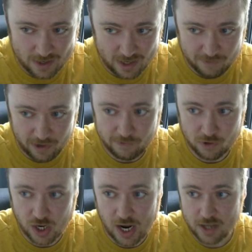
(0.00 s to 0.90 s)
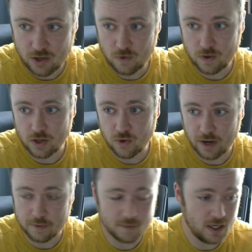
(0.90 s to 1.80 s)
and if I forgot you and you
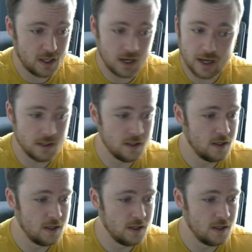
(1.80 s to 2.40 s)
helped me, I